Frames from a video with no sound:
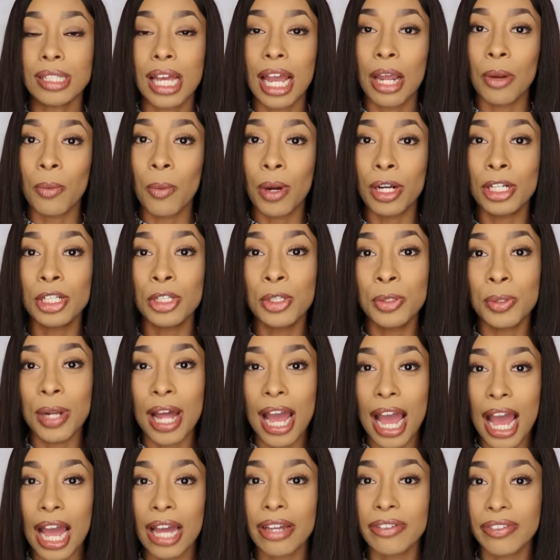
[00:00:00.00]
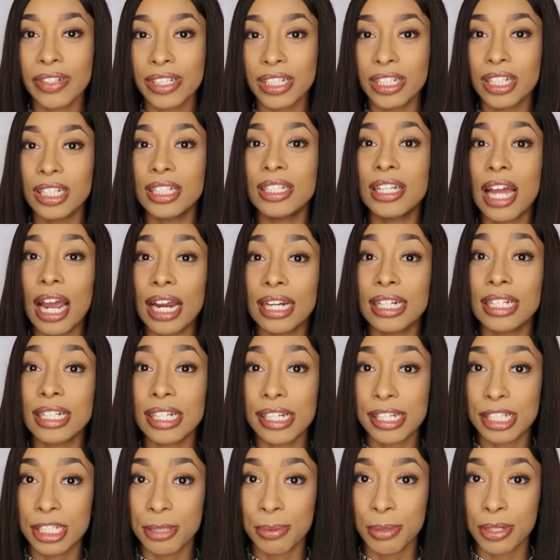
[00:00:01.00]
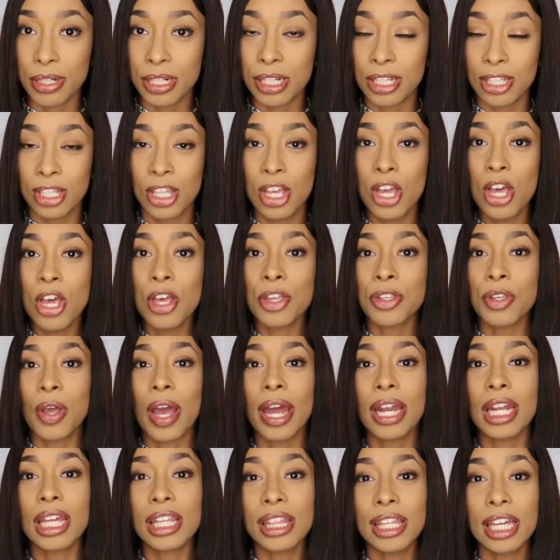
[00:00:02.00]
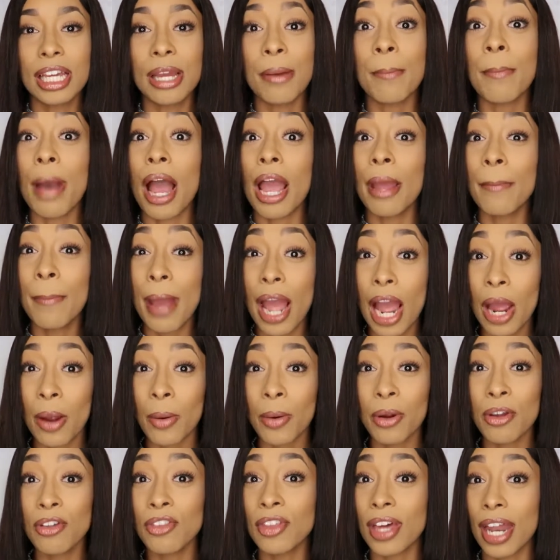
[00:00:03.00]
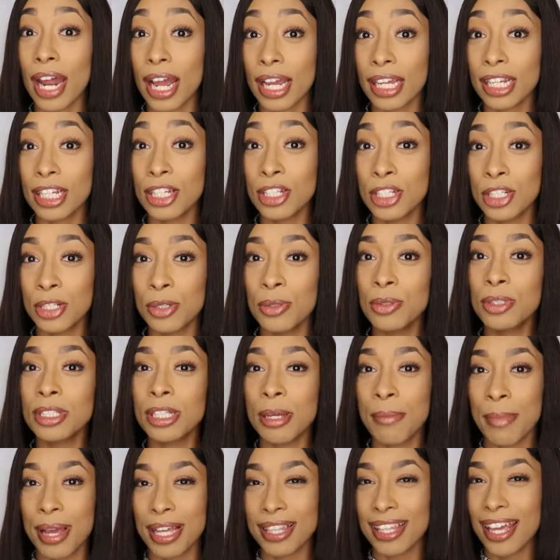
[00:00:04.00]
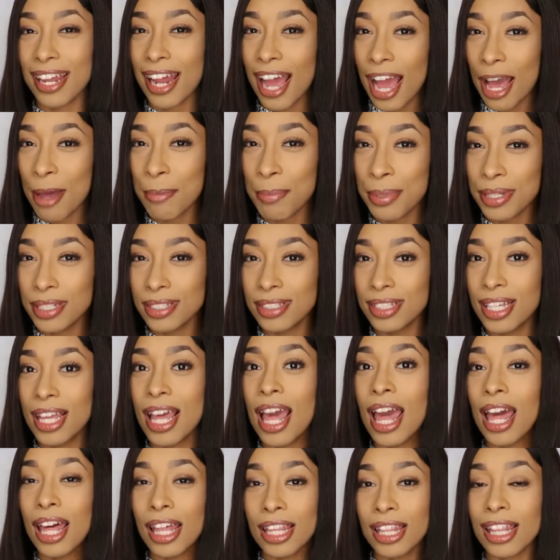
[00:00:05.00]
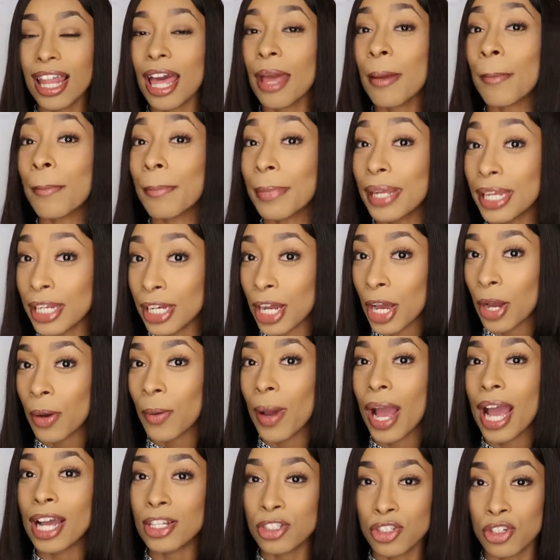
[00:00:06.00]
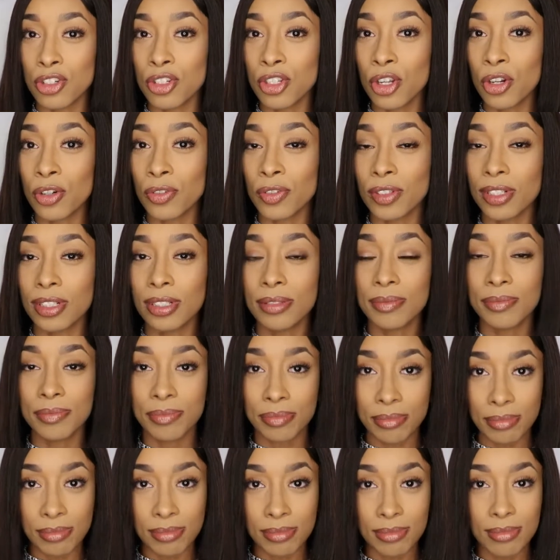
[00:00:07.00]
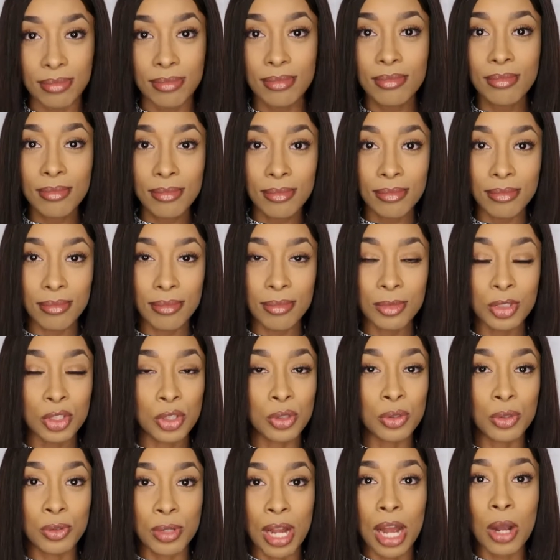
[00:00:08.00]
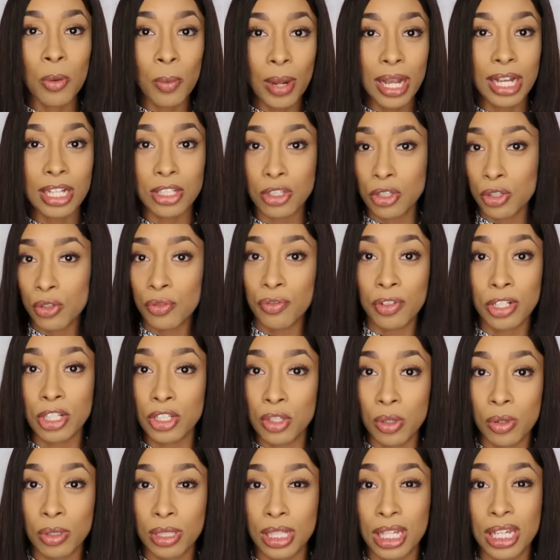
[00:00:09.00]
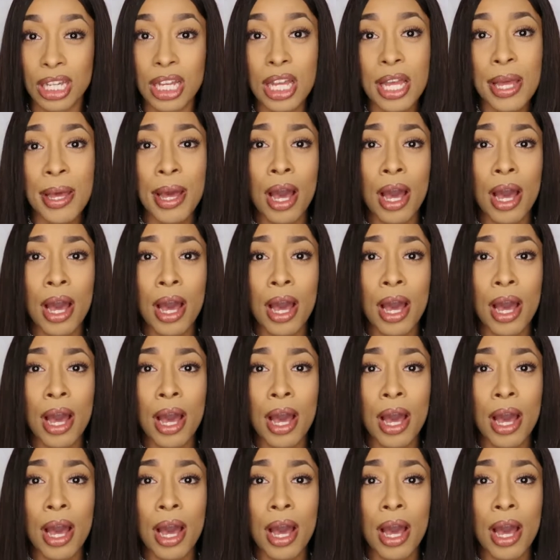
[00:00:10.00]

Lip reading: I want you to have a good dining experience. So anything in my power that I can do to make that happen, let me know as your server. So do not wait until you finish the whole thing.